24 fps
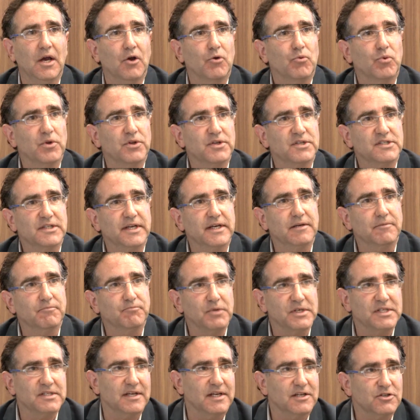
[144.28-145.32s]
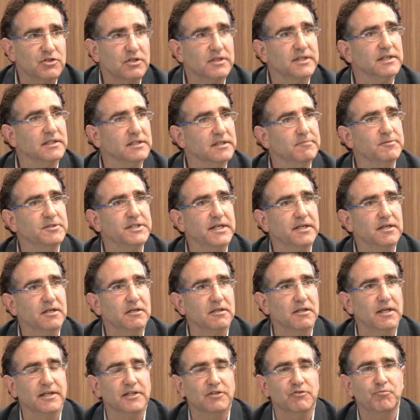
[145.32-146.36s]
where the state essentially eliminated
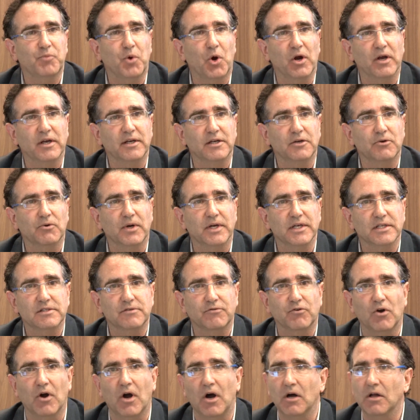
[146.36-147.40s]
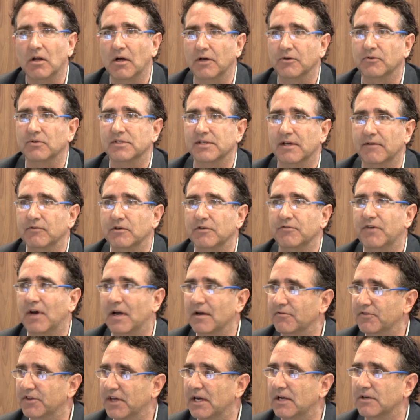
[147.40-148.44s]
collective bargaining rights for all
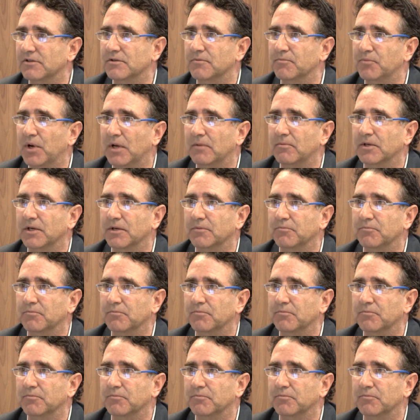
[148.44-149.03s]
175,000 public